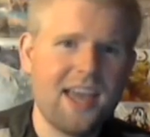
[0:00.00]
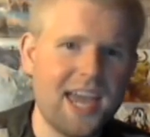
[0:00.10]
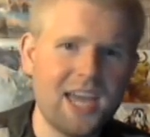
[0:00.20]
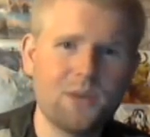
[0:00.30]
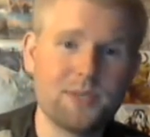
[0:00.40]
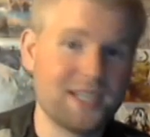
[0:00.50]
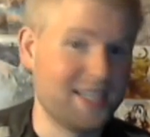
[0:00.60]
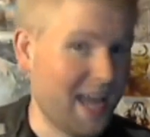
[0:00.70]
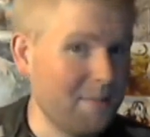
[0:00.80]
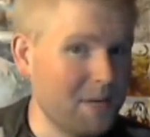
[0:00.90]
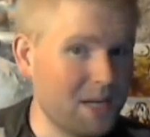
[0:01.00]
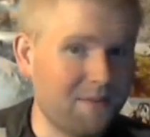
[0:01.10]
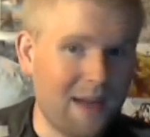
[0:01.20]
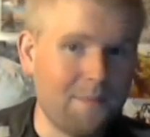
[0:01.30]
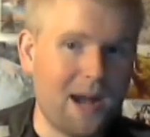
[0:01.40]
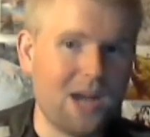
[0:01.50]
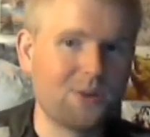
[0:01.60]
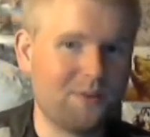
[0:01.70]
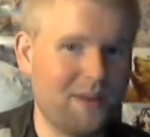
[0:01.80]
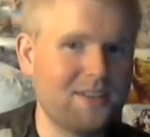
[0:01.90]
It was a damn good vampire
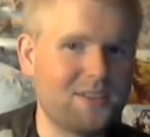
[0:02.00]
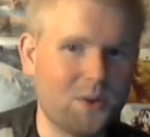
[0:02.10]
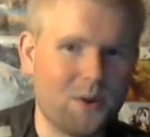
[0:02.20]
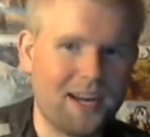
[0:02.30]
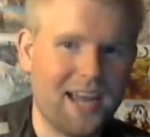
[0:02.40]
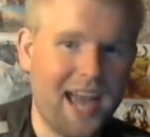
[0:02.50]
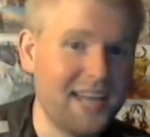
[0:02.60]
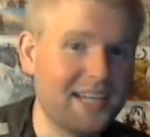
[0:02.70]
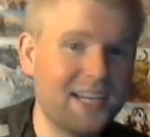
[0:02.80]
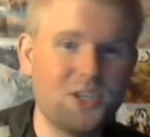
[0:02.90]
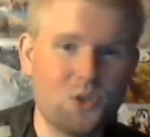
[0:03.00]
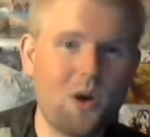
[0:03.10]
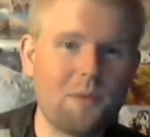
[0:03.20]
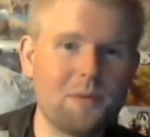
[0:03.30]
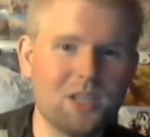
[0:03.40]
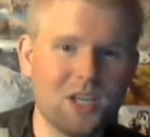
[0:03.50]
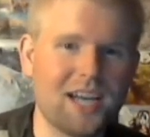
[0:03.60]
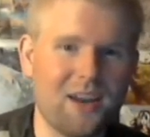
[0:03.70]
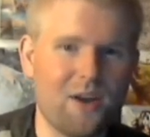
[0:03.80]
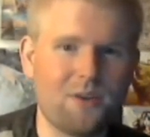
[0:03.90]
revenge story and an enjoyable
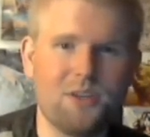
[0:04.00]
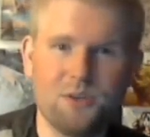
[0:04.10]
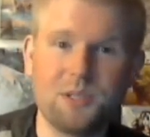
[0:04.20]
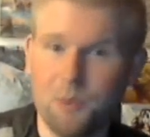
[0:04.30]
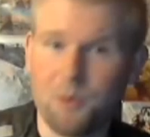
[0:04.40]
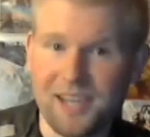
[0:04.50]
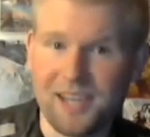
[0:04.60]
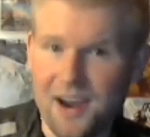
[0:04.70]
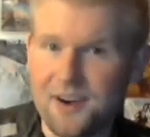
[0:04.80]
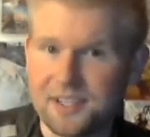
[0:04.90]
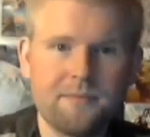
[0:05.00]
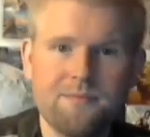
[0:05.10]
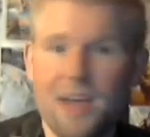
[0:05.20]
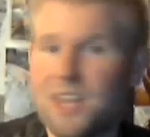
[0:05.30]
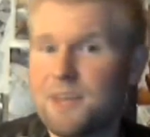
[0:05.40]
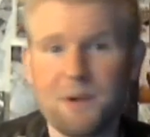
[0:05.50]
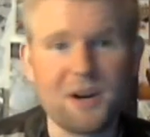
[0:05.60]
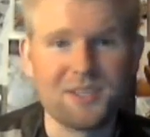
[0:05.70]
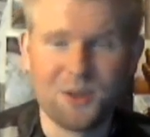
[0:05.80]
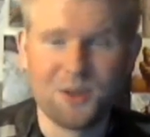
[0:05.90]
look at our new supporting character. And the
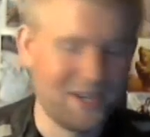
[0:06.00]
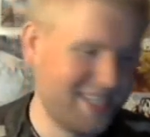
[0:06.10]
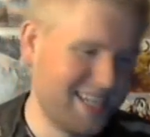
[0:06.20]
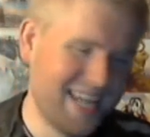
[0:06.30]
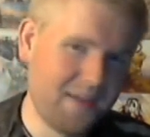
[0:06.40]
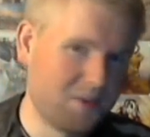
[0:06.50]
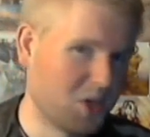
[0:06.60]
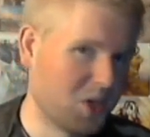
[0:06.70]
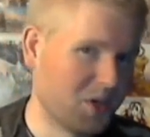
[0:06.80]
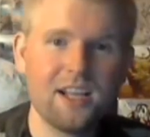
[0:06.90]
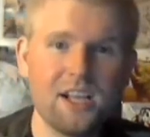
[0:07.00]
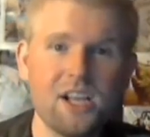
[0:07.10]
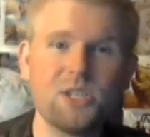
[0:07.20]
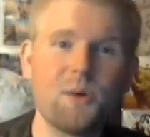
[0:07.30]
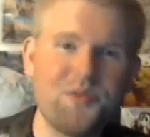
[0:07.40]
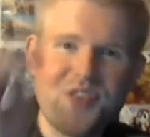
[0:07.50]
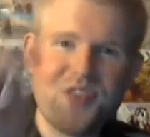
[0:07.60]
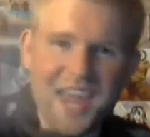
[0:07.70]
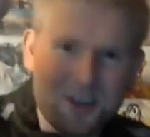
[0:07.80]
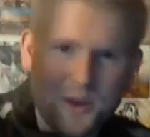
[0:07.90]
Purga stories never hurt. So
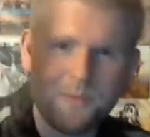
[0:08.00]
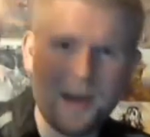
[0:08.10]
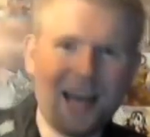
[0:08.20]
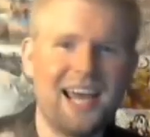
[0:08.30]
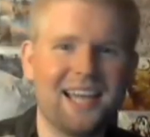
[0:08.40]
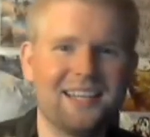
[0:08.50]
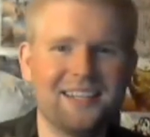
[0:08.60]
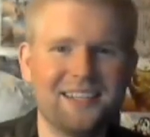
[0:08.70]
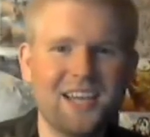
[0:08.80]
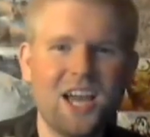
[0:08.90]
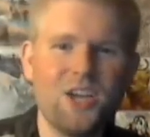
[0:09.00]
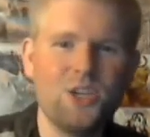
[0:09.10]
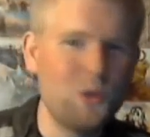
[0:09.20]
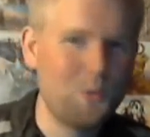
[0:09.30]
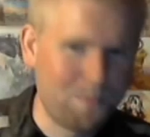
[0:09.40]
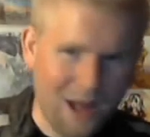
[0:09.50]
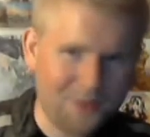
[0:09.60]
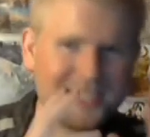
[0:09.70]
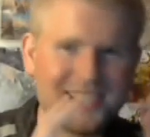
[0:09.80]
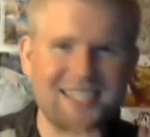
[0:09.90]
thank you, Ben Edlund. You
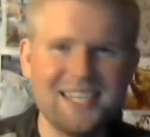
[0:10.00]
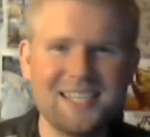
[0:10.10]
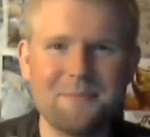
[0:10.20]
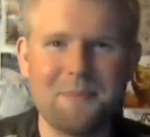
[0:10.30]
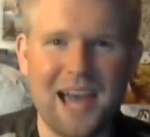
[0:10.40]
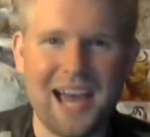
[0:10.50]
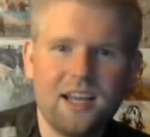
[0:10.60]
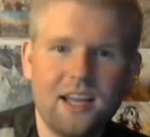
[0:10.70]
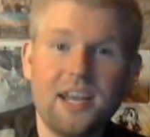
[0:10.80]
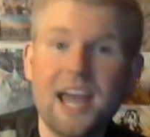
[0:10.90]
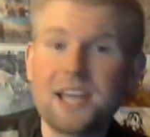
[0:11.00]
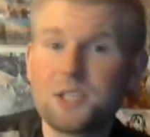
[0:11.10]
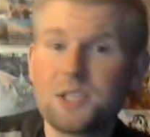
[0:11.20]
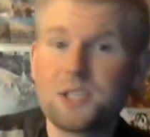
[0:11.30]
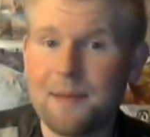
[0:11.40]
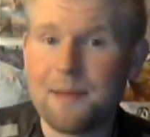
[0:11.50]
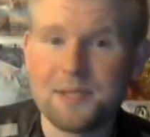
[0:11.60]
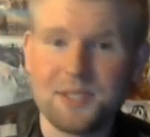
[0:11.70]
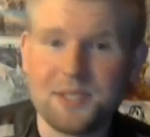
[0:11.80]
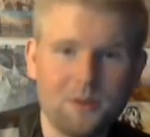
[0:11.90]
bounced this season back. Next week's
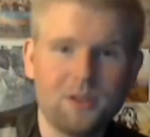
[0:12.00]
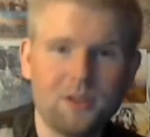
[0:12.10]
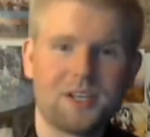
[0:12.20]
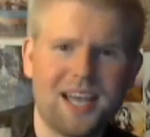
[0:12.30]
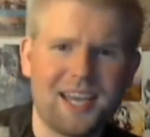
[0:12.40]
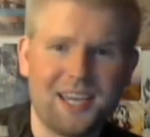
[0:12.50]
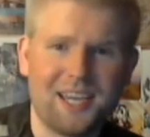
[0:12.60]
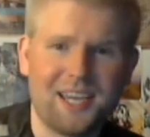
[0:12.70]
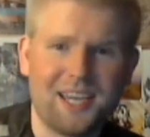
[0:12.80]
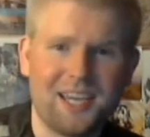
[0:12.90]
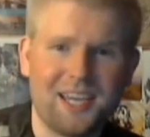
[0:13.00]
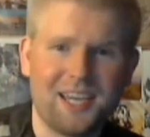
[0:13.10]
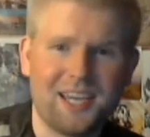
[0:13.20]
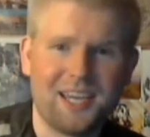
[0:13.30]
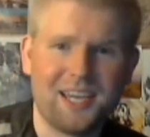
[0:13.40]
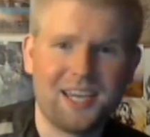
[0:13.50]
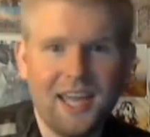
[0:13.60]
episode looks like it'll be good too.